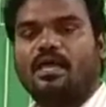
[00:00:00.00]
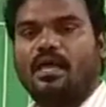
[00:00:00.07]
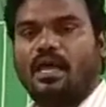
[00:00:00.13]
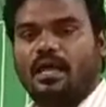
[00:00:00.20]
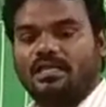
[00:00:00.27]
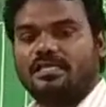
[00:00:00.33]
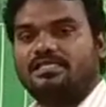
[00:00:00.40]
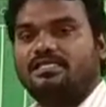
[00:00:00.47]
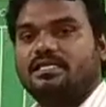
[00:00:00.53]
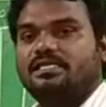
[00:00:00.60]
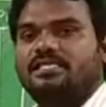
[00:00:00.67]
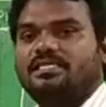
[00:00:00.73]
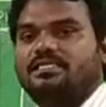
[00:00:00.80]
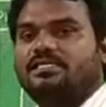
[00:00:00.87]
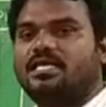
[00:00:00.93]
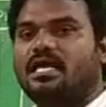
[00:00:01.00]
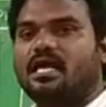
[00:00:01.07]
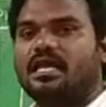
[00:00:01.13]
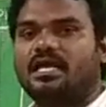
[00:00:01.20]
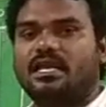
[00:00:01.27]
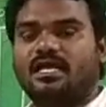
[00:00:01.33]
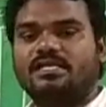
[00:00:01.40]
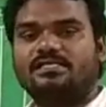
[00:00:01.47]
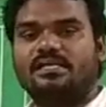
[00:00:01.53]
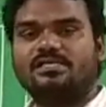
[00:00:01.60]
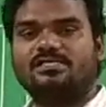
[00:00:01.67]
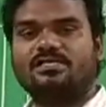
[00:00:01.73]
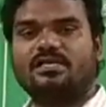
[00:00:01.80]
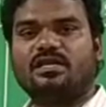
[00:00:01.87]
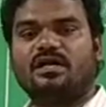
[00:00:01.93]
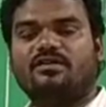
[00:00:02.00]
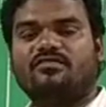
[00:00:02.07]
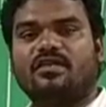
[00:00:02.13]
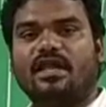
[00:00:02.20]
And this register organization of